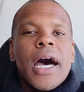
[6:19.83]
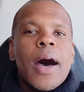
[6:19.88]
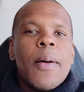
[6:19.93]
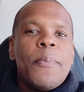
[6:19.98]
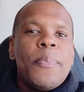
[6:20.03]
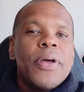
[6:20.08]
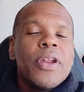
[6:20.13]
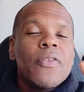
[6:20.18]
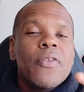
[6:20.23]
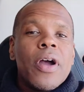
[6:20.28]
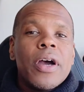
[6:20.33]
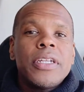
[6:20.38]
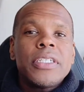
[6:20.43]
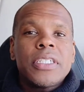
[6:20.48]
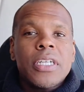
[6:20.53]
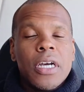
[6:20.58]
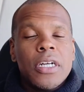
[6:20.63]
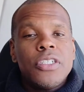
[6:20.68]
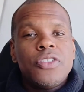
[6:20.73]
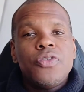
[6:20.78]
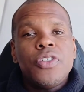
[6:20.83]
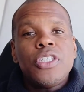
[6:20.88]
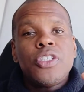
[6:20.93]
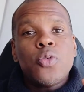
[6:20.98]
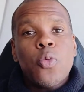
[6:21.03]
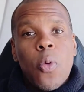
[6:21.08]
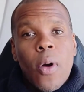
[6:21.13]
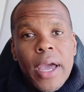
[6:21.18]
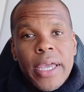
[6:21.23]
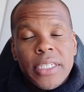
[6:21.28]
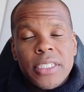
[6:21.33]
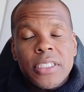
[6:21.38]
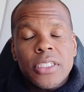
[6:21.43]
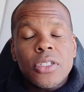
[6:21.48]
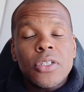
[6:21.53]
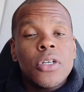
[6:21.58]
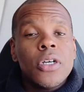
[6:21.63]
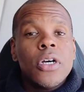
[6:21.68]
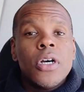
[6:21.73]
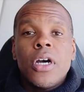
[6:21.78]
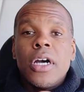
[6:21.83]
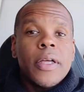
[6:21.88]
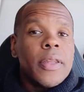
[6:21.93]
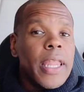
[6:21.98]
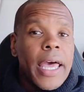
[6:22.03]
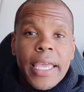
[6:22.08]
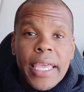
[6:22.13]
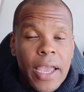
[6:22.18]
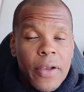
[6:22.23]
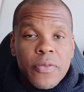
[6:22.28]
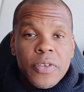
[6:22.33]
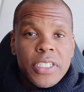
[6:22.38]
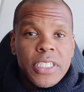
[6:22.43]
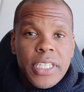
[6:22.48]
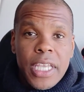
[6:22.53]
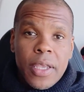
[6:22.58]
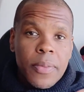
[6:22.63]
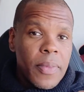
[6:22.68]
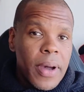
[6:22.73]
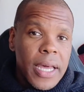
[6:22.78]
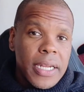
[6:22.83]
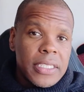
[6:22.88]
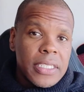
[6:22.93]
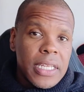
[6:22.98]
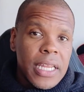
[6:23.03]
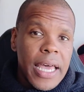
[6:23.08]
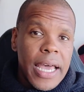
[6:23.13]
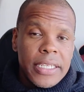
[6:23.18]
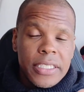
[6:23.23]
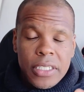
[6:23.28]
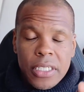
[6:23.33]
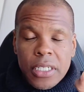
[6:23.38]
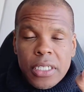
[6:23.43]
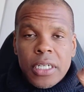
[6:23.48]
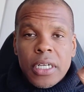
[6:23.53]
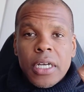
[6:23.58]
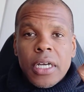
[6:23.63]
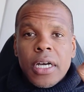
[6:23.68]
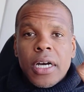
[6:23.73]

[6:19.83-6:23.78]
I've been around this country twice, like every state minus Alaska.